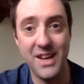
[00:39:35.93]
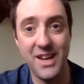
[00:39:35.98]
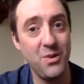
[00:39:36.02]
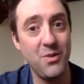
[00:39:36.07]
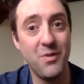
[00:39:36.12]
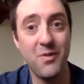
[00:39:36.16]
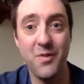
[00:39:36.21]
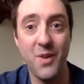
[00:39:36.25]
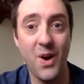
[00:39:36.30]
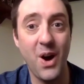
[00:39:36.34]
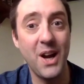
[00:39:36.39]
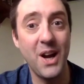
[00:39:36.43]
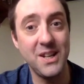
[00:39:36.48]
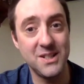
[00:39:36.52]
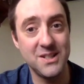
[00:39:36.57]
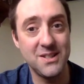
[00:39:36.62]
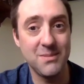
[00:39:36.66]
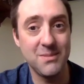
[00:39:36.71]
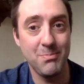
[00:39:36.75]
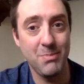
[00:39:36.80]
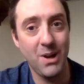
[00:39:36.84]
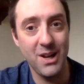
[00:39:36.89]
then you
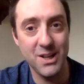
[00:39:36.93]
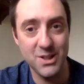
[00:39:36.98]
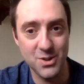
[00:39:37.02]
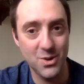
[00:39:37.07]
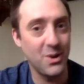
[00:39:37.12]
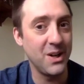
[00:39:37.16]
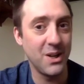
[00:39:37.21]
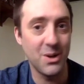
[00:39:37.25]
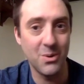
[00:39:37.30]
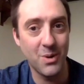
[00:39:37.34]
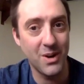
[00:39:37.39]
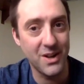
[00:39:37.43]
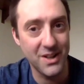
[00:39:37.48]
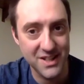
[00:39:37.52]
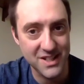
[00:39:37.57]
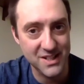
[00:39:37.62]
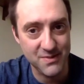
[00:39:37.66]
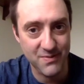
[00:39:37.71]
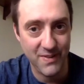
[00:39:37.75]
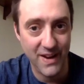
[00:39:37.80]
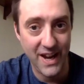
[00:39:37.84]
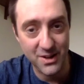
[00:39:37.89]
fight by joining
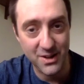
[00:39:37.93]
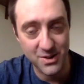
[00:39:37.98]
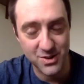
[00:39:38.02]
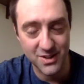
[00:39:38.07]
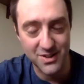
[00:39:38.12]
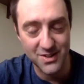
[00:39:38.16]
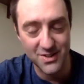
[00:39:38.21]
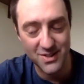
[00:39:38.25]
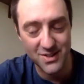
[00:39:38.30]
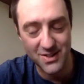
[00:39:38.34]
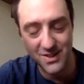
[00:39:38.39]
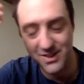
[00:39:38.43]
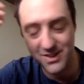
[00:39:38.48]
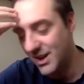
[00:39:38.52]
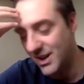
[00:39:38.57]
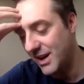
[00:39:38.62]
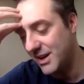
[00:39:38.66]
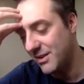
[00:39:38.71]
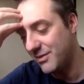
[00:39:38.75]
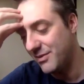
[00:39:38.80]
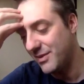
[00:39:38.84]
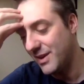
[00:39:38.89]
one of these factions
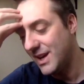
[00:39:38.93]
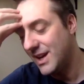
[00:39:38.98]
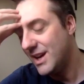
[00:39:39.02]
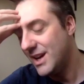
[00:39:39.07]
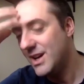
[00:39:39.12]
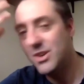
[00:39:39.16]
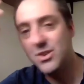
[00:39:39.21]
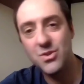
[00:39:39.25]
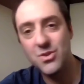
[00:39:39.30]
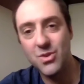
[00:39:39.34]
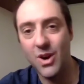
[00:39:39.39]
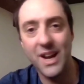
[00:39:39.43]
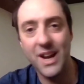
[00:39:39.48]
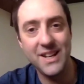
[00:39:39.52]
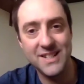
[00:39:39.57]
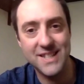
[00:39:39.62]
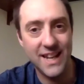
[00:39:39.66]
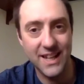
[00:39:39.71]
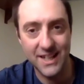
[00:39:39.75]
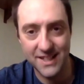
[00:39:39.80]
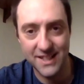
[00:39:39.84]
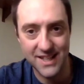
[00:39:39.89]
and kind of
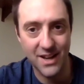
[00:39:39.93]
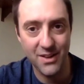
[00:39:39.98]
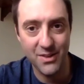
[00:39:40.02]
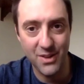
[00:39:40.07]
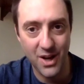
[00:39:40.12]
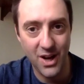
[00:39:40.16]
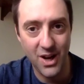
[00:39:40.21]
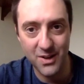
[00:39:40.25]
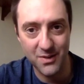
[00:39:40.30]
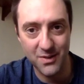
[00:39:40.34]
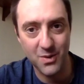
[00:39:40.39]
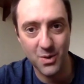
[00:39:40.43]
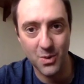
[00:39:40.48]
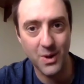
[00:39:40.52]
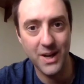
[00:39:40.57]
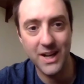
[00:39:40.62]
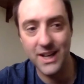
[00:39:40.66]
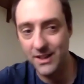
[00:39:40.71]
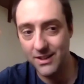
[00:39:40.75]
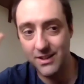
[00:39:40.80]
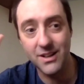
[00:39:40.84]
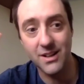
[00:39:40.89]
try and take down the
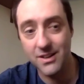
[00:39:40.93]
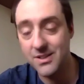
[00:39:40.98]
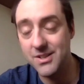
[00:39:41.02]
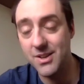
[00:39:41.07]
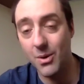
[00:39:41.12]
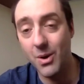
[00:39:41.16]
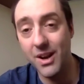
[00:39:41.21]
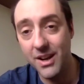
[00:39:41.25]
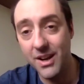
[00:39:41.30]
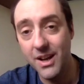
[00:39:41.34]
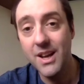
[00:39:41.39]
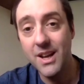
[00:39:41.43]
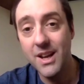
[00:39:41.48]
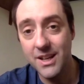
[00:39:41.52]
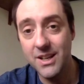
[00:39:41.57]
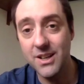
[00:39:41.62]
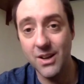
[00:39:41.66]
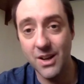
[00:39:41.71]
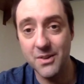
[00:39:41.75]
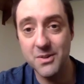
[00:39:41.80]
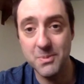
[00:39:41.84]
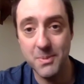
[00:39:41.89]
Hive Queen. So I
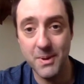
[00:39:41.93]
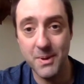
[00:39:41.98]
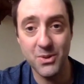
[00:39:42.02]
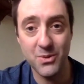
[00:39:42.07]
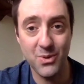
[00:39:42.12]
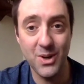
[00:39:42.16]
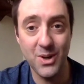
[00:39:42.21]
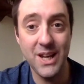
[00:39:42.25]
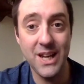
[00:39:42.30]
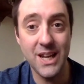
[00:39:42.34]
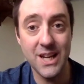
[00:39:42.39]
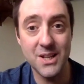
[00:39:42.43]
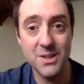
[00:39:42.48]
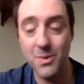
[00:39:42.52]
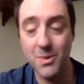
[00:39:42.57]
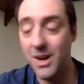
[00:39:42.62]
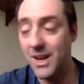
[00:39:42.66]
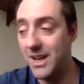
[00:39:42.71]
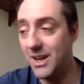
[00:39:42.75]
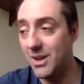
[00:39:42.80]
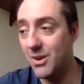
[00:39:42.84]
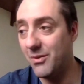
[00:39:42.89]
spent 3
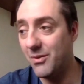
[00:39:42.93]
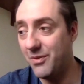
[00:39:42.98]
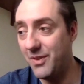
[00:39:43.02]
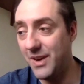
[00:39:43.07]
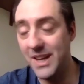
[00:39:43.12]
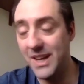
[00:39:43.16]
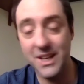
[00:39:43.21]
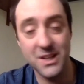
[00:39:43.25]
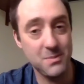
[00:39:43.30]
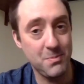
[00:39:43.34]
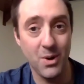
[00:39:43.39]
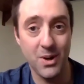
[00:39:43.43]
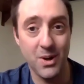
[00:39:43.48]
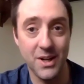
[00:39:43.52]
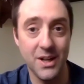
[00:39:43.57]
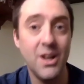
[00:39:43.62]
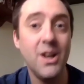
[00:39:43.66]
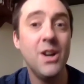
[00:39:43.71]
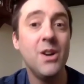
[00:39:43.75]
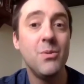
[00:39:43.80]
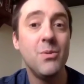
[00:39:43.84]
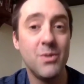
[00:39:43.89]
years working on Phoenix
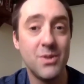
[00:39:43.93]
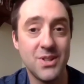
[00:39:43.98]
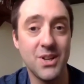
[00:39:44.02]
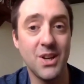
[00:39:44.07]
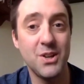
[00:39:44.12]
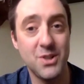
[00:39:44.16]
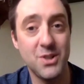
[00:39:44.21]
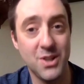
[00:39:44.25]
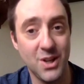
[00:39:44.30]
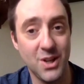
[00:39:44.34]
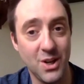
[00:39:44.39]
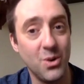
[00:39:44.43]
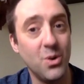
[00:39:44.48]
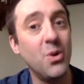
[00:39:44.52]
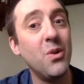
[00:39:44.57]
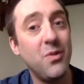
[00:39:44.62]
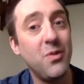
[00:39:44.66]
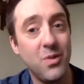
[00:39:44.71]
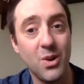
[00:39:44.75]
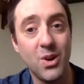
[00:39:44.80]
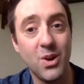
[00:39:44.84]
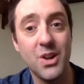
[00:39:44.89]
Point,
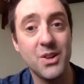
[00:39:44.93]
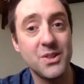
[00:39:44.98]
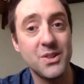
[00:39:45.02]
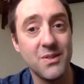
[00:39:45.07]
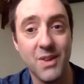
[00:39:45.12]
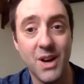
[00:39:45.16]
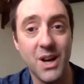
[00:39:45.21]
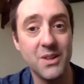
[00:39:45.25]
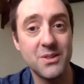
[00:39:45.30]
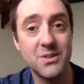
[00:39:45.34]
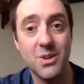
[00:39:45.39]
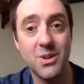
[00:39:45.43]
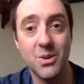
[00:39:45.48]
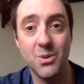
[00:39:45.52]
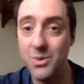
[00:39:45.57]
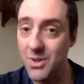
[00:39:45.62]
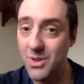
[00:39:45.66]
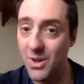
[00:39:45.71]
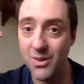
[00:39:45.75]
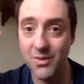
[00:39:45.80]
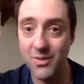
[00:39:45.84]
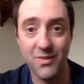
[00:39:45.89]
researching an awful lot of
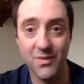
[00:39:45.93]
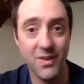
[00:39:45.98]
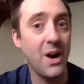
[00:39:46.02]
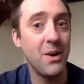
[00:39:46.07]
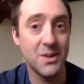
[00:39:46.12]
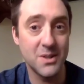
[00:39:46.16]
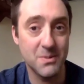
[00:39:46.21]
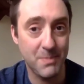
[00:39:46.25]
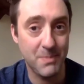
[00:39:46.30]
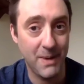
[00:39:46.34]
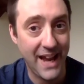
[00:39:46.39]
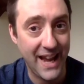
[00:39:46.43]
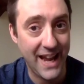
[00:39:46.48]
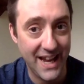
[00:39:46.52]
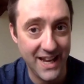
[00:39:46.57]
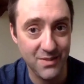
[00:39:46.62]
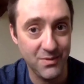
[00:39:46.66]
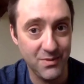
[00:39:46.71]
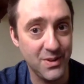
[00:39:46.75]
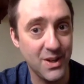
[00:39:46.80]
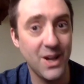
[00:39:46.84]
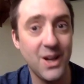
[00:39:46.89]
articles on virus
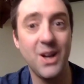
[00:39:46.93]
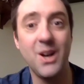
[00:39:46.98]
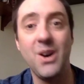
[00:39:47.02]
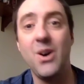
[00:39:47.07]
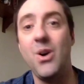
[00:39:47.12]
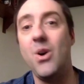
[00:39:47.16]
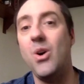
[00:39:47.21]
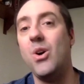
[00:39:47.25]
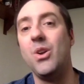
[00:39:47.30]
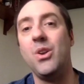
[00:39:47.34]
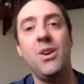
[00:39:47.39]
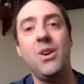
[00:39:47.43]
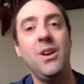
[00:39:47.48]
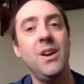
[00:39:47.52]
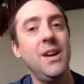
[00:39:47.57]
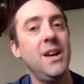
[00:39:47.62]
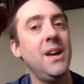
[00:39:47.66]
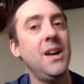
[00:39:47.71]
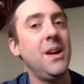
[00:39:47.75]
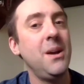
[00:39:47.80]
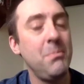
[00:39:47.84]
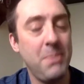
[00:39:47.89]
behavior,
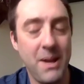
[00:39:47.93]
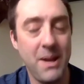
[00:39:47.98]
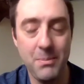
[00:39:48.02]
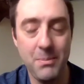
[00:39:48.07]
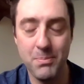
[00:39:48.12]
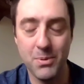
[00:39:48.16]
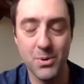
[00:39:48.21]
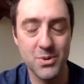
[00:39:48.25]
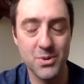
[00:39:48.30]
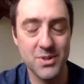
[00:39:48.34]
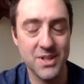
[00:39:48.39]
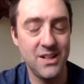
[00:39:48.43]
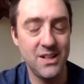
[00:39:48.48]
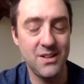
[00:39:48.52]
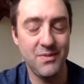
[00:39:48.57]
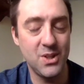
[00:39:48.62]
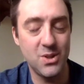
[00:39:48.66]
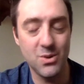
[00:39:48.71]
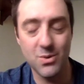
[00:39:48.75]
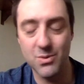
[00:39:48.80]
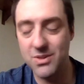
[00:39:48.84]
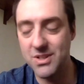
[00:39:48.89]
on
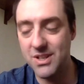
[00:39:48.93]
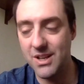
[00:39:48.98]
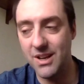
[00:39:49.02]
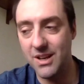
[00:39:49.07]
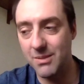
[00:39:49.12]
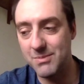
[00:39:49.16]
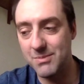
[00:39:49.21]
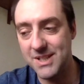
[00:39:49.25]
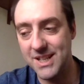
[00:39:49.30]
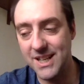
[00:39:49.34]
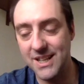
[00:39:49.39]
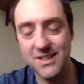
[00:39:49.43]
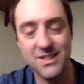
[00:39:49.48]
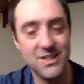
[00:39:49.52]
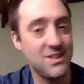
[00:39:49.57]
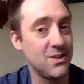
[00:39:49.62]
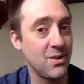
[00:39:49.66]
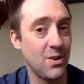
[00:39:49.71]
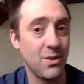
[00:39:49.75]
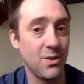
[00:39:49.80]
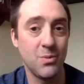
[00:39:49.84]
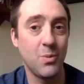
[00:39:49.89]
people's individual
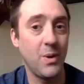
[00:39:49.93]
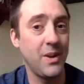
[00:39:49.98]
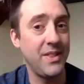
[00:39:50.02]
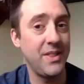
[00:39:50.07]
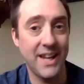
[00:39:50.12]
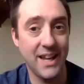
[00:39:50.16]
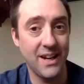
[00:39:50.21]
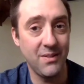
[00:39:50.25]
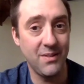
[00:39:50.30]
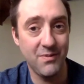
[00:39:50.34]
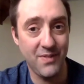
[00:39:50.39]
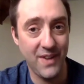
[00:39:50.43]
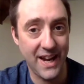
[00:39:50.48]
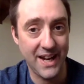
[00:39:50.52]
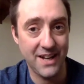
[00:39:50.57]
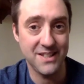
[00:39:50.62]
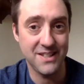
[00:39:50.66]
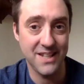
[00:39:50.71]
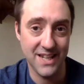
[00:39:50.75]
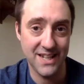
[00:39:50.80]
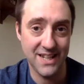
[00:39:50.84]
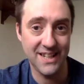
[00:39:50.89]
circumstances on when they get
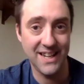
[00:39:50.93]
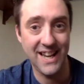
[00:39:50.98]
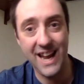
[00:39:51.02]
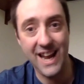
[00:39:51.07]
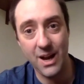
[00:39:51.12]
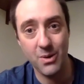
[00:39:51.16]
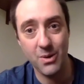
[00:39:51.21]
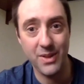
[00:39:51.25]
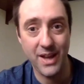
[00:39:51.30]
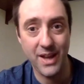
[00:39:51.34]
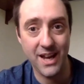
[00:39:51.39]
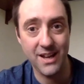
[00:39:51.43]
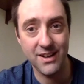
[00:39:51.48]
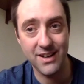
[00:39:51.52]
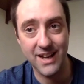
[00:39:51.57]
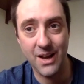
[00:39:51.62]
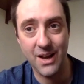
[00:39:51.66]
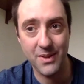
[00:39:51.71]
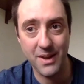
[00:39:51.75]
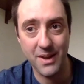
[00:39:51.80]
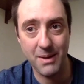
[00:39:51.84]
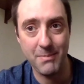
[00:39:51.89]
infected and how
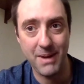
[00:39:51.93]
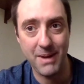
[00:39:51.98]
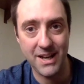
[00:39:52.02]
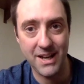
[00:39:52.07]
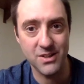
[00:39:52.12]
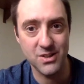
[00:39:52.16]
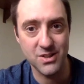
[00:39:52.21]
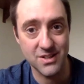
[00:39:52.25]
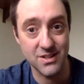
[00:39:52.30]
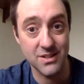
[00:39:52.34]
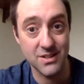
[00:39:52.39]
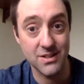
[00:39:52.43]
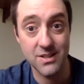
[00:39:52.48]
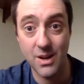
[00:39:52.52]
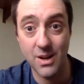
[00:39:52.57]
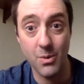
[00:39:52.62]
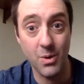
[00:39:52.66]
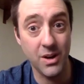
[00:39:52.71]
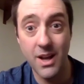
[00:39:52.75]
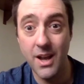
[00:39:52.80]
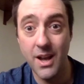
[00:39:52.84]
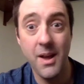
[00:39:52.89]
that manages
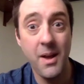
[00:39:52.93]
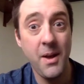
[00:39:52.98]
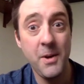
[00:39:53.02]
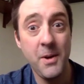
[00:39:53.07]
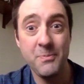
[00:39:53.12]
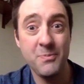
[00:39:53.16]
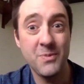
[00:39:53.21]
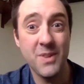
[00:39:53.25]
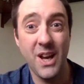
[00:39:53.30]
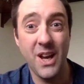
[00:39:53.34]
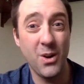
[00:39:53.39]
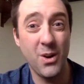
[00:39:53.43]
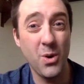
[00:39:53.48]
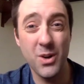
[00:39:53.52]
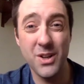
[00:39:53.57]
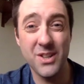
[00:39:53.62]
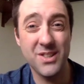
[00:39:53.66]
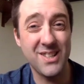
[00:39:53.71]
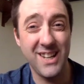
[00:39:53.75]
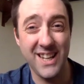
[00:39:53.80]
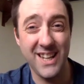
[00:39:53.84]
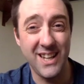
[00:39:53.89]
and so on.
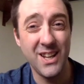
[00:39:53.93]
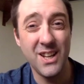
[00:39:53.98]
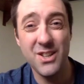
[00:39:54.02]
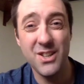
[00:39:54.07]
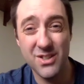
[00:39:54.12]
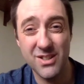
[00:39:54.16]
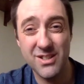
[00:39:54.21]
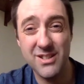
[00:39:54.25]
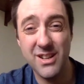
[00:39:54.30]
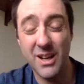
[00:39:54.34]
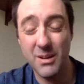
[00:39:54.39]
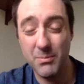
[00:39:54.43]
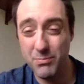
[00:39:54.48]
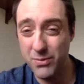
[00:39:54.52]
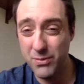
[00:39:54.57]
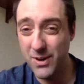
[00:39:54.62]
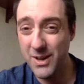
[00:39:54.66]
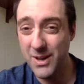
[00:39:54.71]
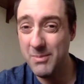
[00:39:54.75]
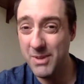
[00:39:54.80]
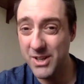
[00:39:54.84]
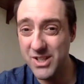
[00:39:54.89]
And honestly, just
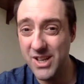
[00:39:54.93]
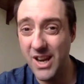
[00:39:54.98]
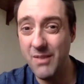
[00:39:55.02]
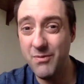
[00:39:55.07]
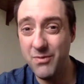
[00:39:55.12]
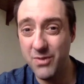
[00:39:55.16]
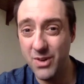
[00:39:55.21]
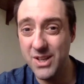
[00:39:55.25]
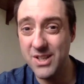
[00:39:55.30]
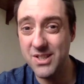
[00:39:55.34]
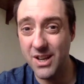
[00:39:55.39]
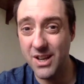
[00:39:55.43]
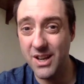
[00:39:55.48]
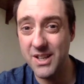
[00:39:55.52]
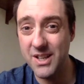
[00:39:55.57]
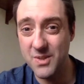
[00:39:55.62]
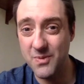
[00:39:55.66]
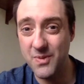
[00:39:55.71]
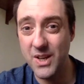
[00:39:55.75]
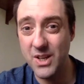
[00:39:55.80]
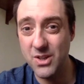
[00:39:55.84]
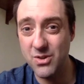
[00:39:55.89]
like pretty much every
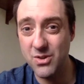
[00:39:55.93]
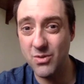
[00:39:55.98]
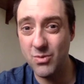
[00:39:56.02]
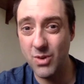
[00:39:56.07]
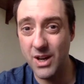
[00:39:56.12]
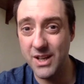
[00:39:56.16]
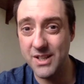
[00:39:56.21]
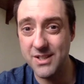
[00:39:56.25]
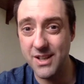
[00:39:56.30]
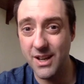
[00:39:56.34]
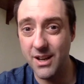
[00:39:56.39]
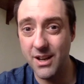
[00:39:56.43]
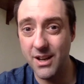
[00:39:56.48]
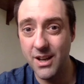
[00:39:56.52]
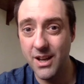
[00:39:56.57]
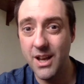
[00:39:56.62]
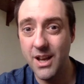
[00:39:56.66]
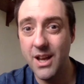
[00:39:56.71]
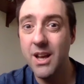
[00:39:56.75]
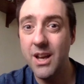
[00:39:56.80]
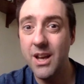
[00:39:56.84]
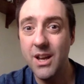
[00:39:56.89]
science fiction
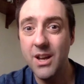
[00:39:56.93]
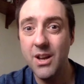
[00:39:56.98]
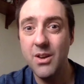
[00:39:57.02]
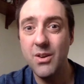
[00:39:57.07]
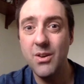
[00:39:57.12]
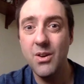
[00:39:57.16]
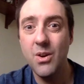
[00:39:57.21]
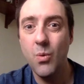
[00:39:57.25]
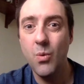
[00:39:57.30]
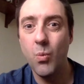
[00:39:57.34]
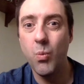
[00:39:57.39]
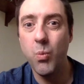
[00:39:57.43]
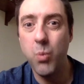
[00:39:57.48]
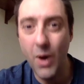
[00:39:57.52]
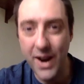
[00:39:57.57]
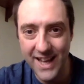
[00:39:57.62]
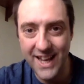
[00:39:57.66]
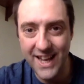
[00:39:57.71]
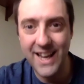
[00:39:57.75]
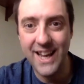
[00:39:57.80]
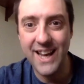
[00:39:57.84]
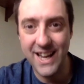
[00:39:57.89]
writer,
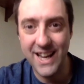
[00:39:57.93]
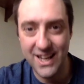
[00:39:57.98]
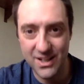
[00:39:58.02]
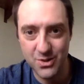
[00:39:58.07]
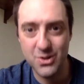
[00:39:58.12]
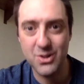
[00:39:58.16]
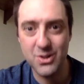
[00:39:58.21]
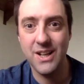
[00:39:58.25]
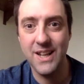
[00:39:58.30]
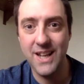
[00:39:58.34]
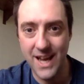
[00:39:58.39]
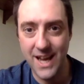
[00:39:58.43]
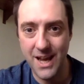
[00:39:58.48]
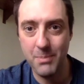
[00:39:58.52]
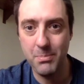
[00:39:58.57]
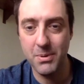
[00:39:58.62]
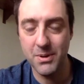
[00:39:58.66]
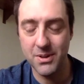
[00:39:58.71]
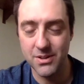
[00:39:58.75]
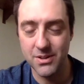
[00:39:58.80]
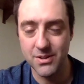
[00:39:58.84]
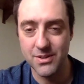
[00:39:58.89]
when it
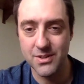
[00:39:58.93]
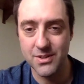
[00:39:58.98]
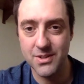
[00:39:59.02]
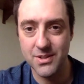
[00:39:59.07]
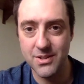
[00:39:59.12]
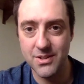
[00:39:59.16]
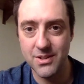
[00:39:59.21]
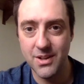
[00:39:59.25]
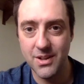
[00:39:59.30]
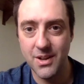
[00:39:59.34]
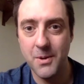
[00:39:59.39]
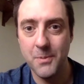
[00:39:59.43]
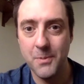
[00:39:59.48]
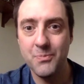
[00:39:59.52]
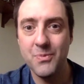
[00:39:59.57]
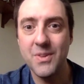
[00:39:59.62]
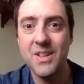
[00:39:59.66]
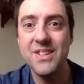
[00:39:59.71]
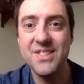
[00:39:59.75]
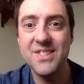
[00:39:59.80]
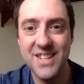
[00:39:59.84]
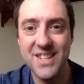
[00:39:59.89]
actually happens,
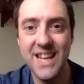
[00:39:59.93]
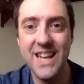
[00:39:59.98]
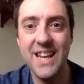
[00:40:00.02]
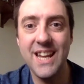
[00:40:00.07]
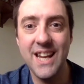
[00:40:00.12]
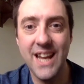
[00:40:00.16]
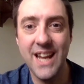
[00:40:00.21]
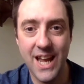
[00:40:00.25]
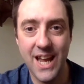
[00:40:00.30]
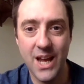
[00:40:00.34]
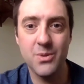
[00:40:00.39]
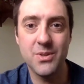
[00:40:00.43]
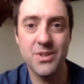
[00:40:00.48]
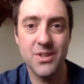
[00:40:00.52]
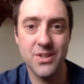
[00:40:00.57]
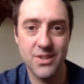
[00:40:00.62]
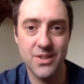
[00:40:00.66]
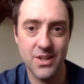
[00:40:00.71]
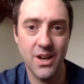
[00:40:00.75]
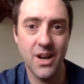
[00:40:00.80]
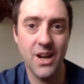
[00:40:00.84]
seeing how